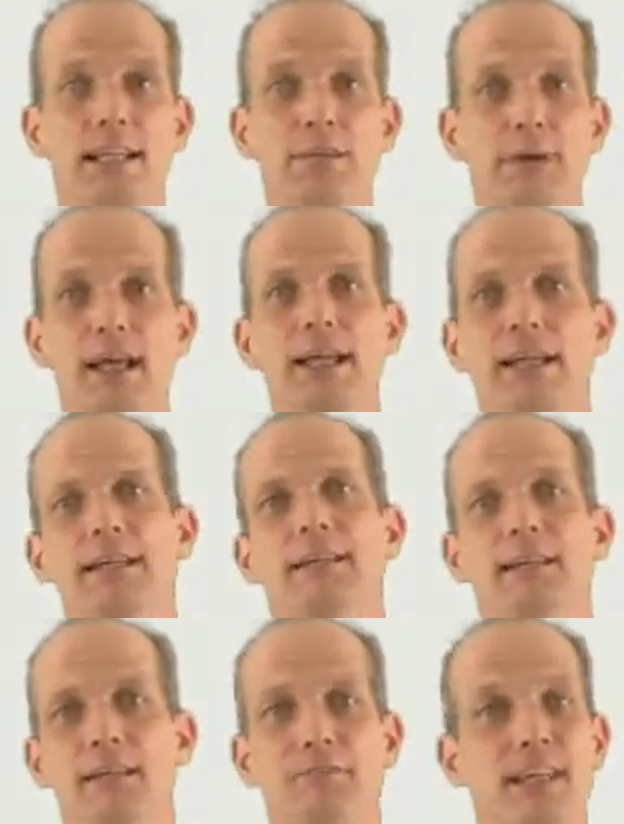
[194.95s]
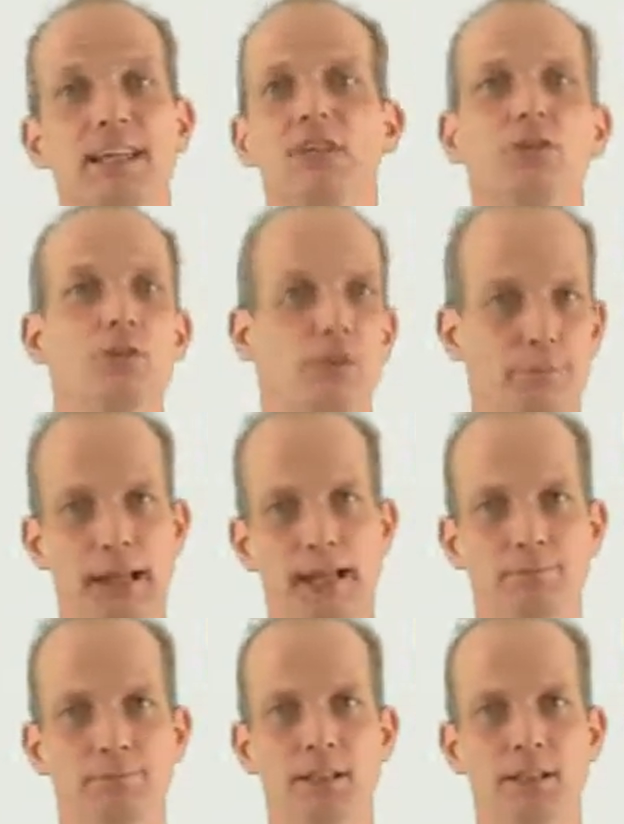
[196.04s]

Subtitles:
get paid if they get you to pay.